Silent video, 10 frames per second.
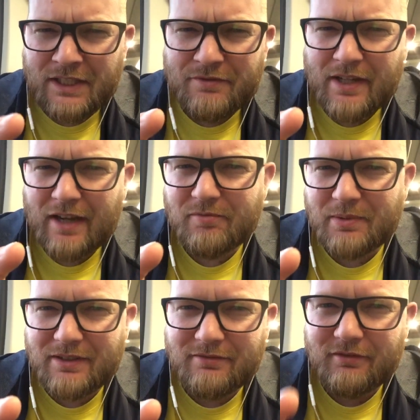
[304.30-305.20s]
If you have
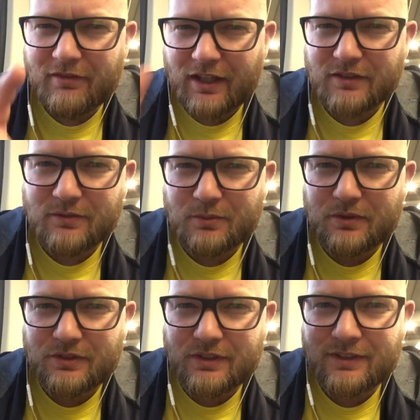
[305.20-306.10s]
been, thanks for
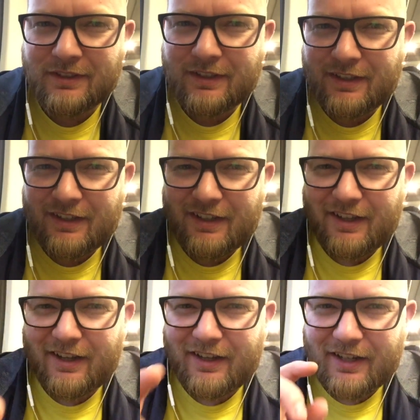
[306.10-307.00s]
watching.
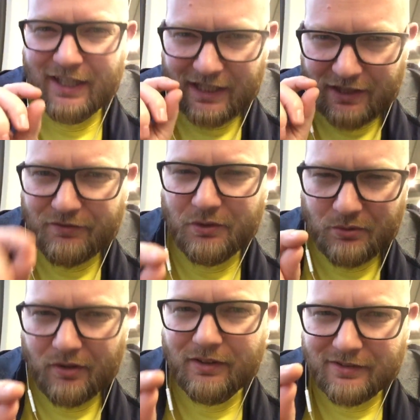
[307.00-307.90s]
If you
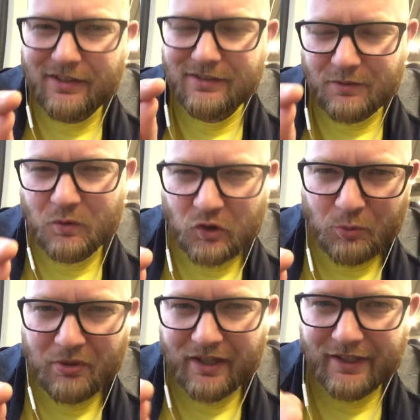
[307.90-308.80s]
would like to go somewhere on a
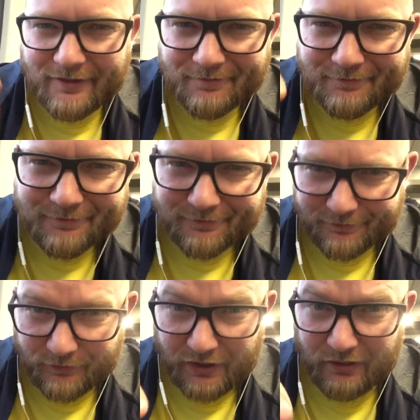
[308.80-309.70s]
plane,
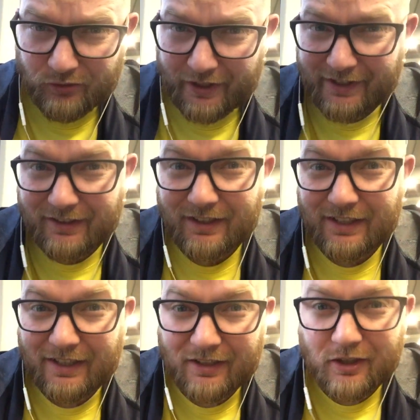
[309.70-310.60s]
write
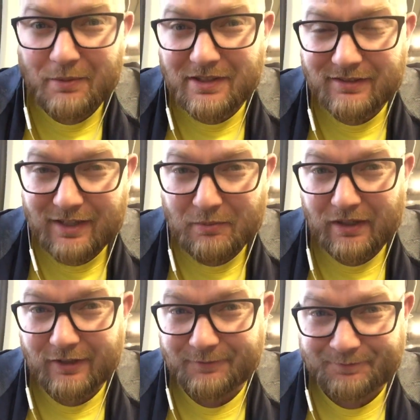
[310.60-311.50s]
in the comments down
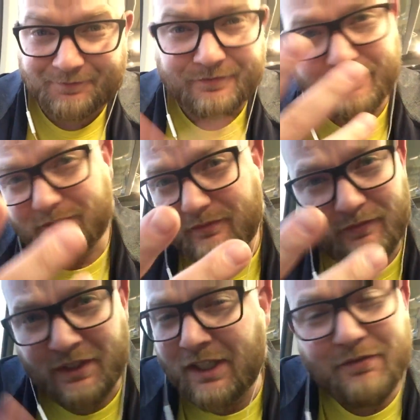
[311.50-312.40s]
below.
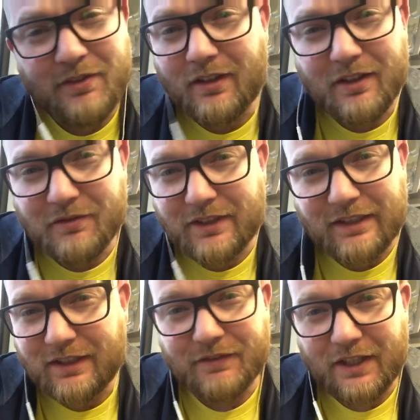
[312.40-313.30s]
If you like the
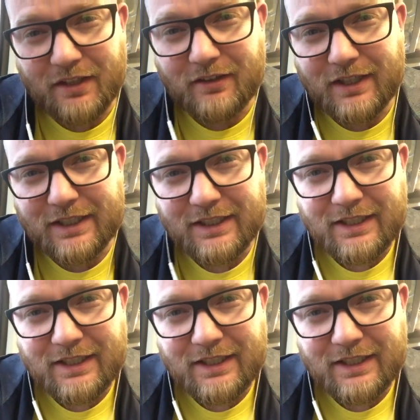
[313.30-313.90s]
video, give it a like.